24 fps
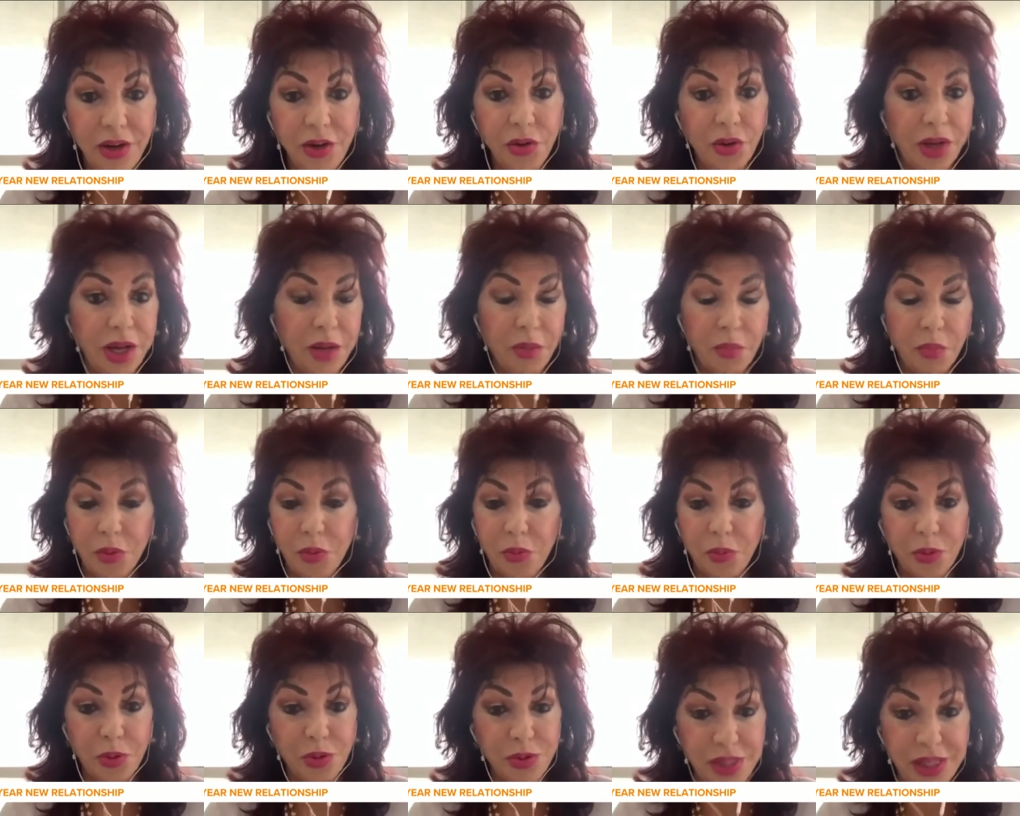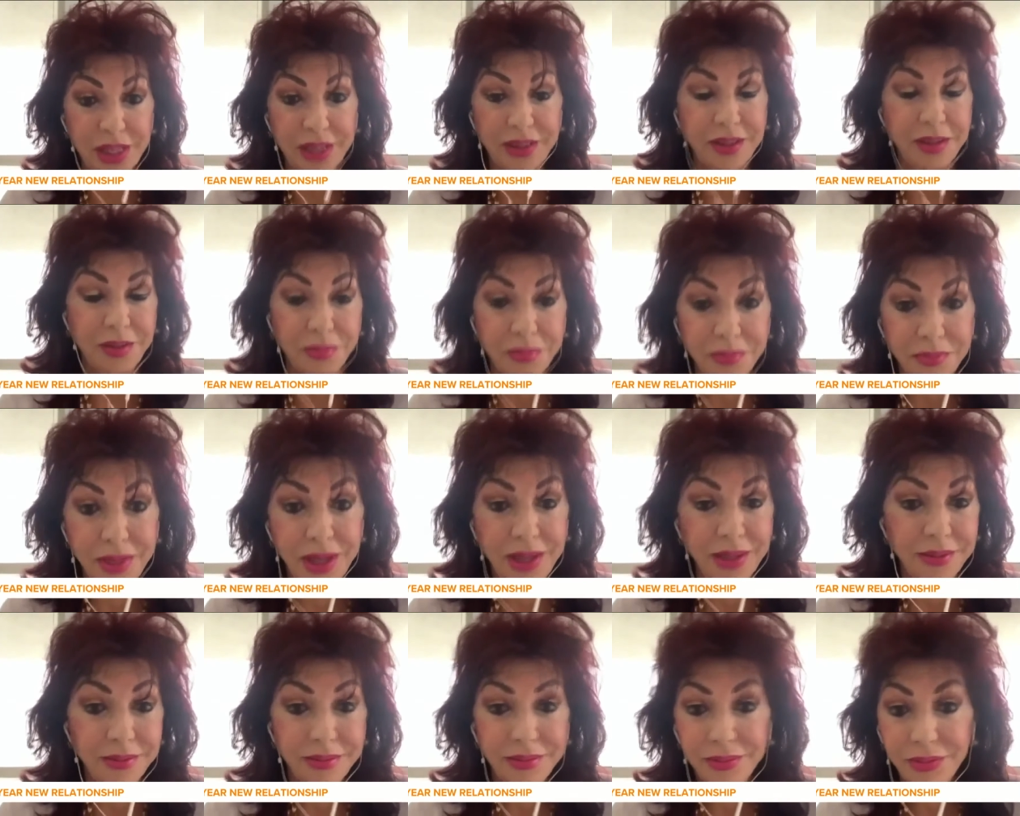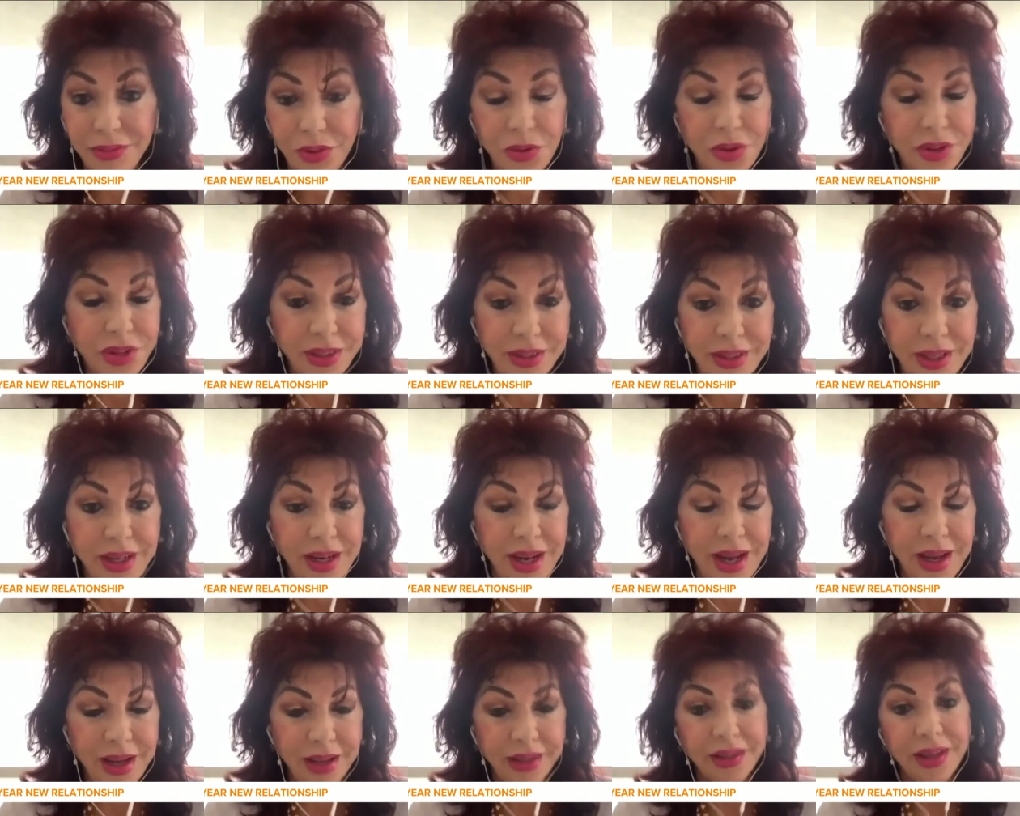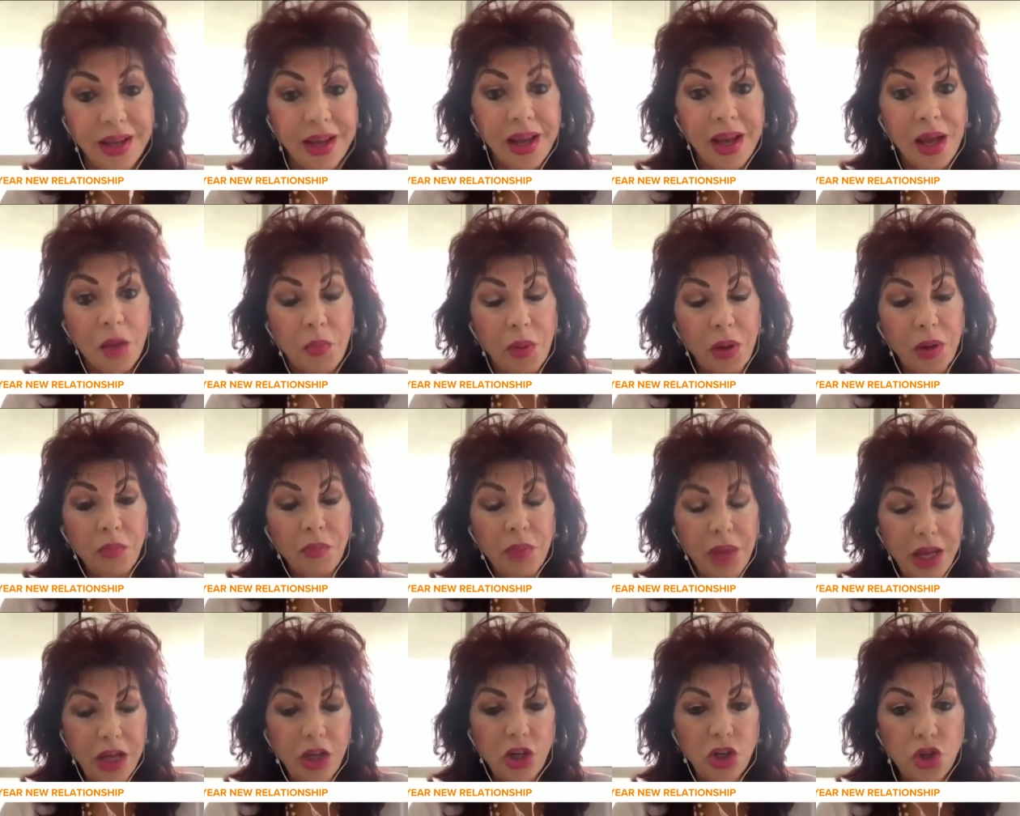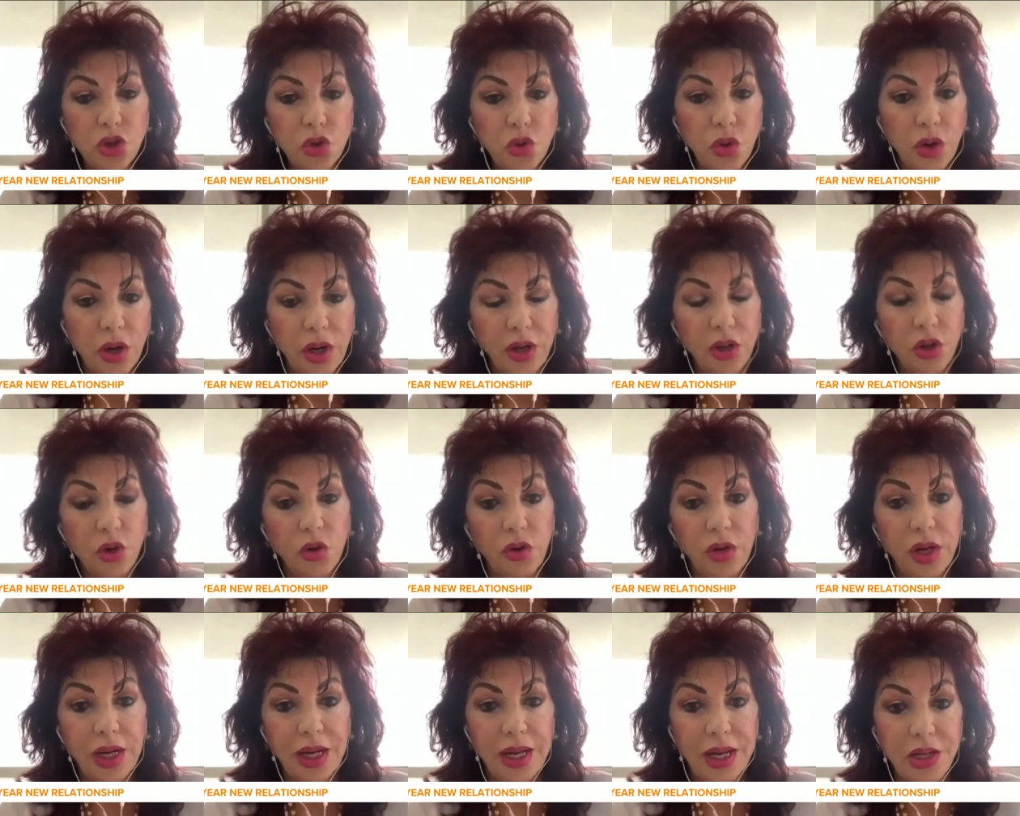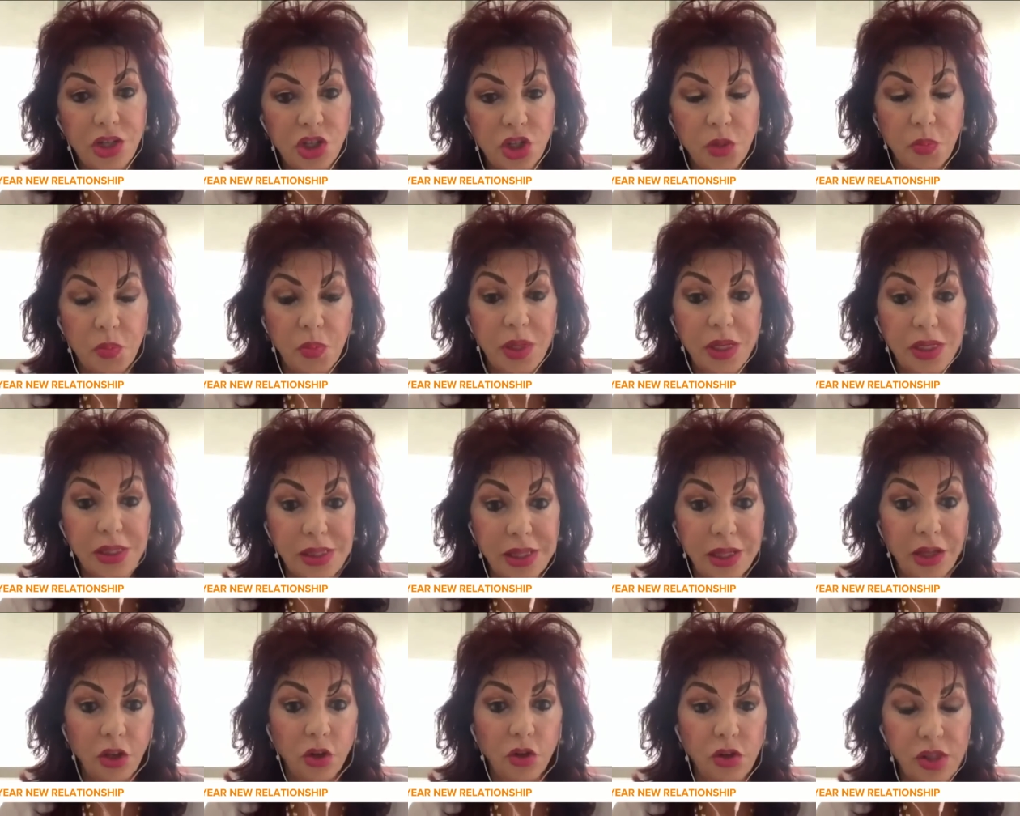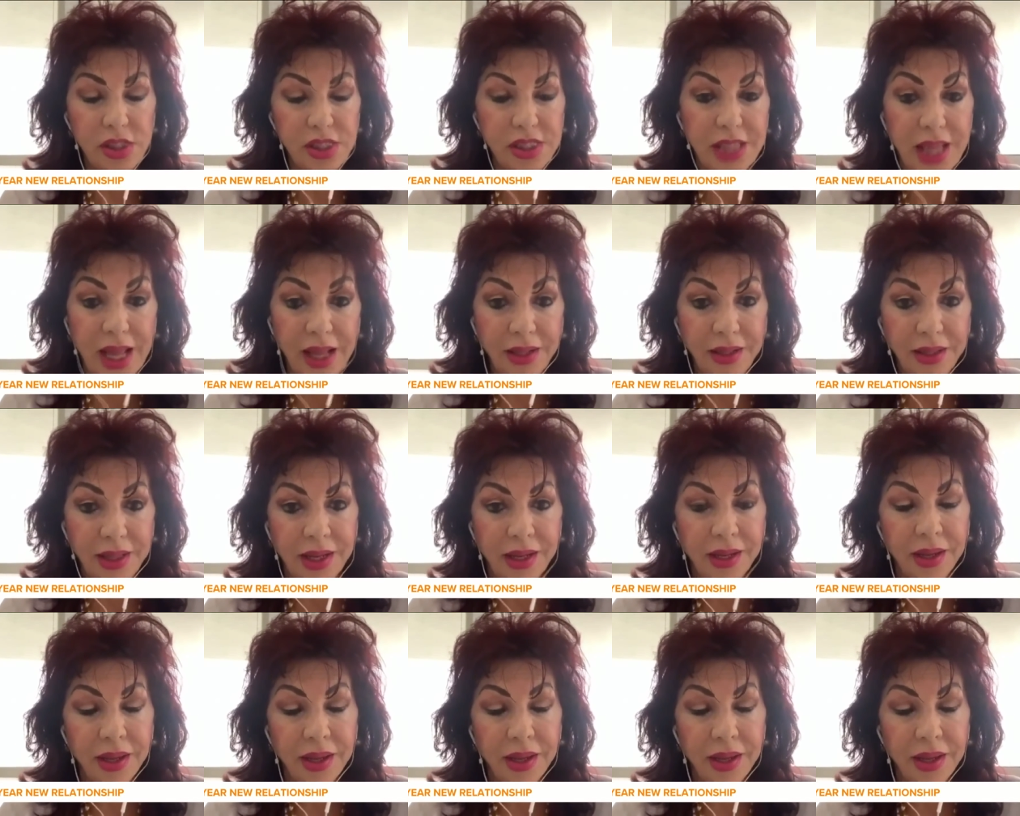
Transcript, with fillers: You can propose at the at, during the night, but make sure your relationship is in good standing.